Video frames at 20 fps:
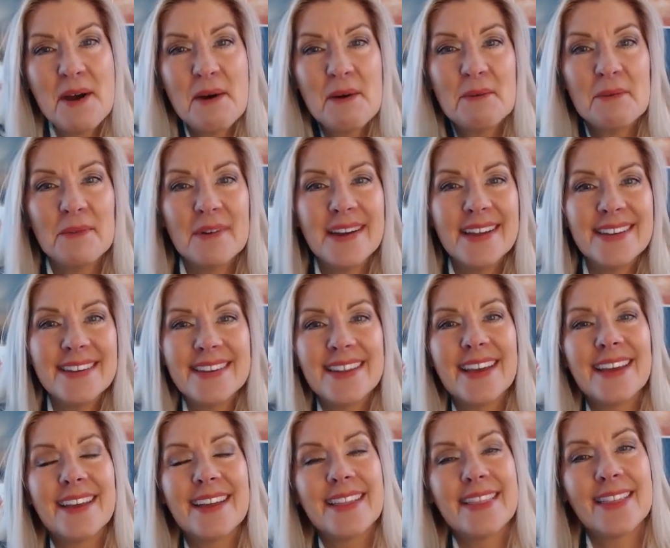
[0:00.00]

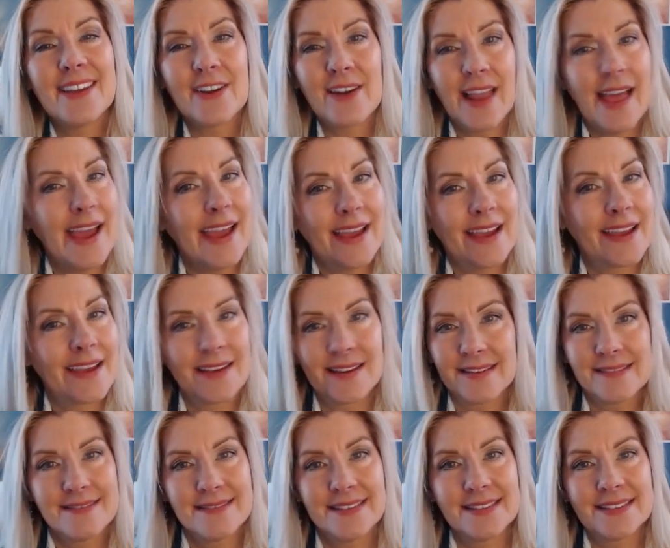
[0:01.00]
when they're
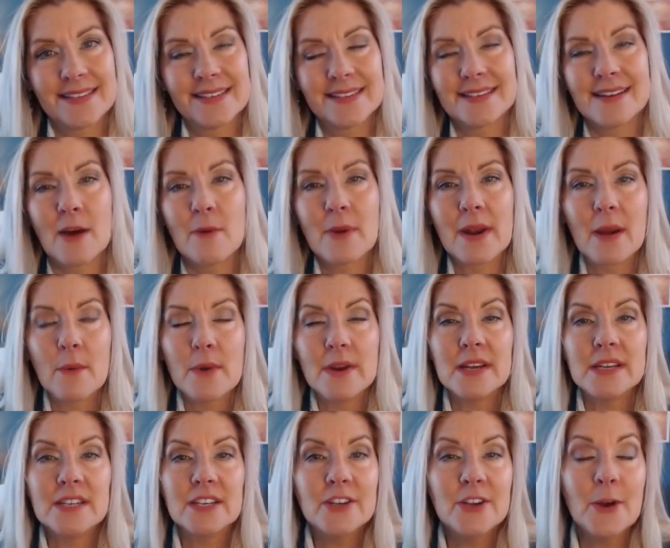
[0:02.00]
like, this is not what I
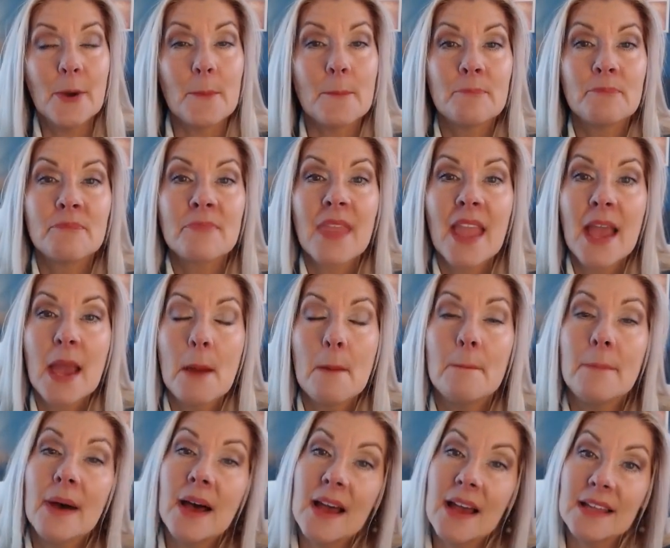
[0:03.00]
wanted to do.
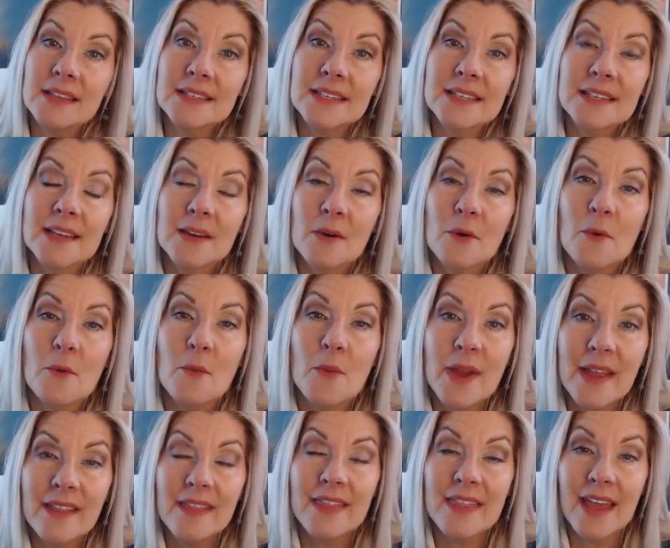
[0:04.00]
But
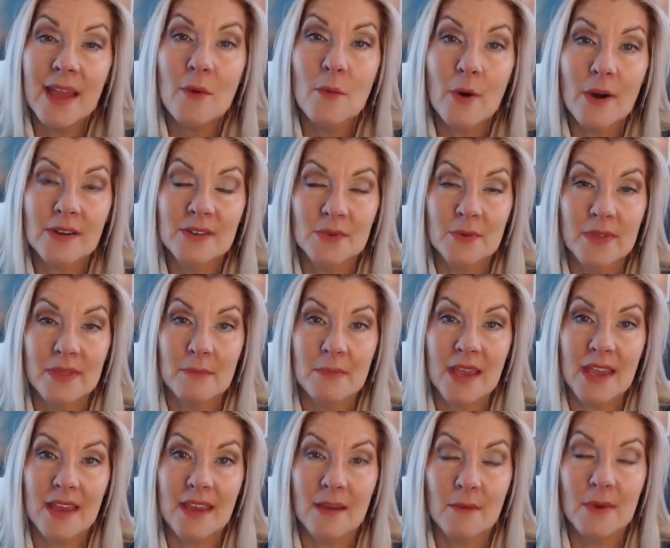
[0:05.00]
when they worked with
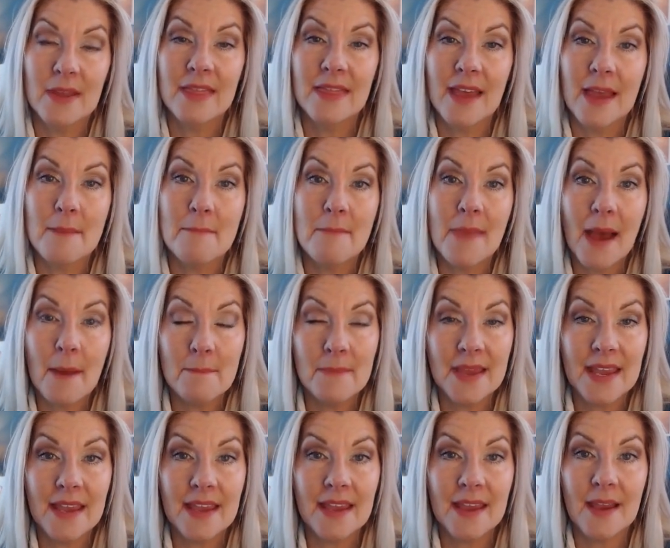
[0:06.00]
me, when they met
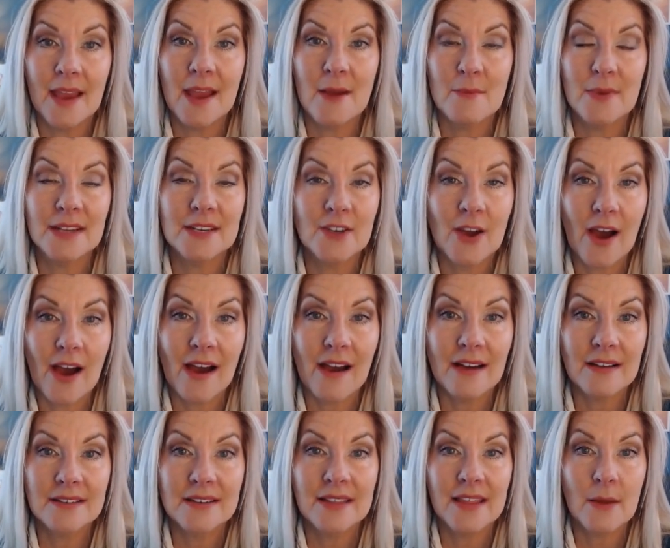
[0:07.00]
me and we
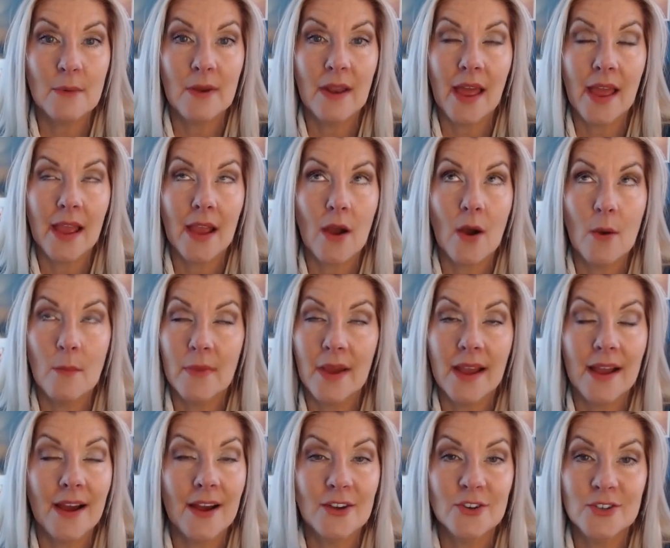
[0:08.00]
talked, they were like, oh
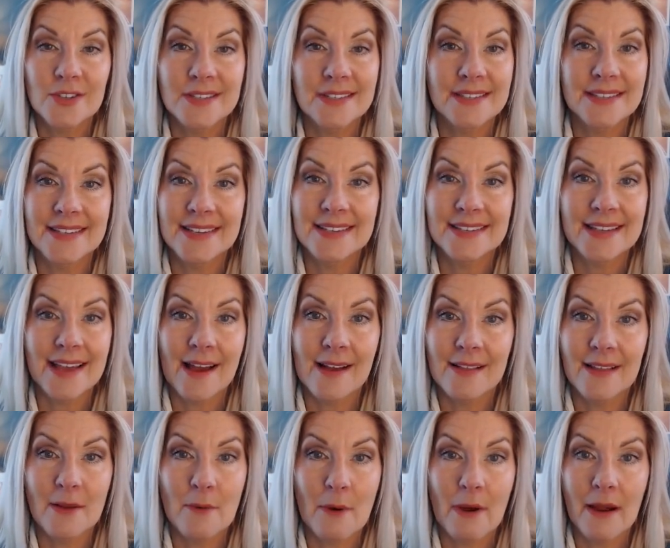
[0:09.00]
my gosh, this is
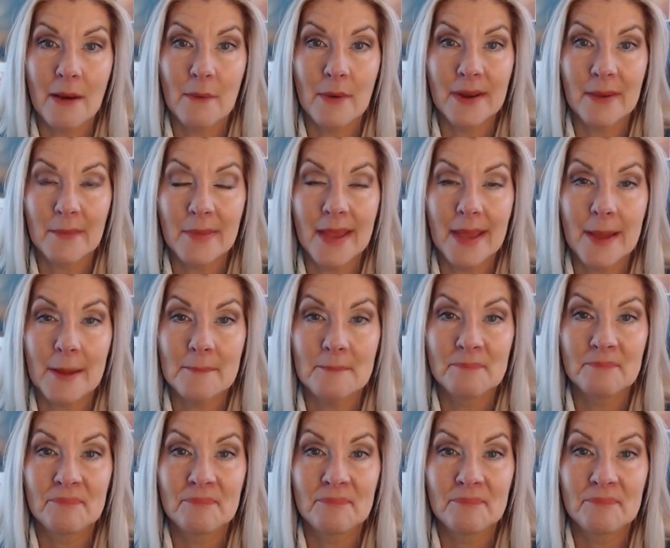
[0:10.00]
exactly where I want to be.